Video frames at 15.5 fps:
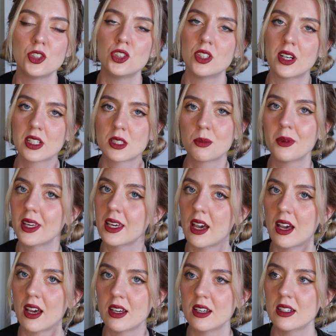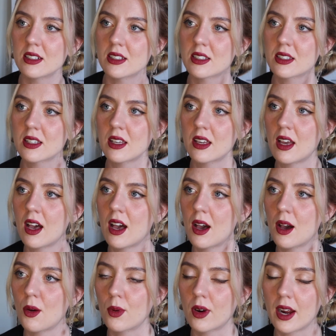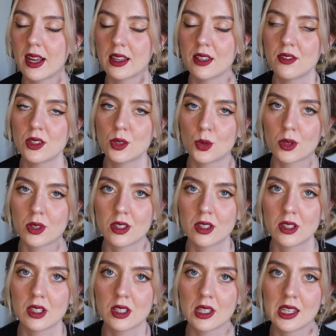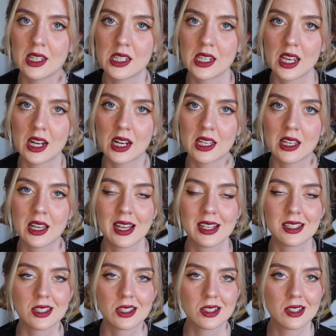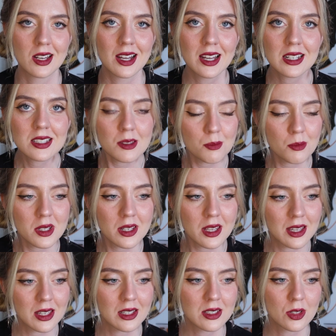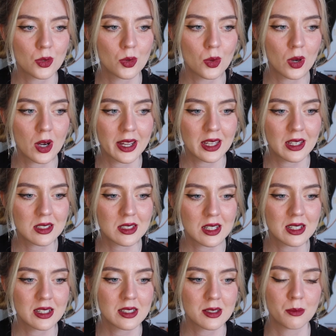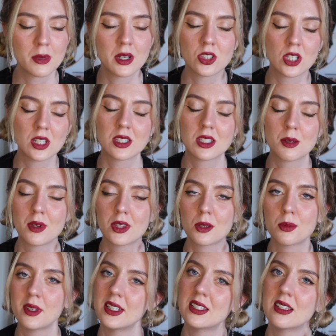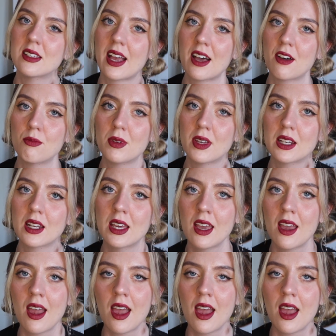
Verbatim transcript: just because where I live in northern Indiana has not been hit quite as much as some other places have been.